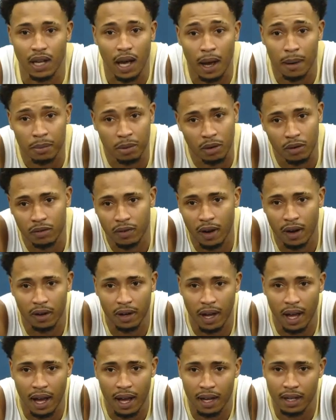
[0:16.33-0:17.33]
high-profile
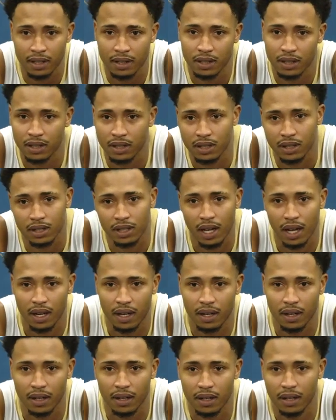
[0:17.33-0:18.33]
guys is just
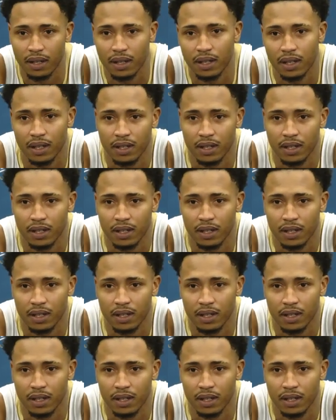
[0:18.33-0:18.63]
kind of,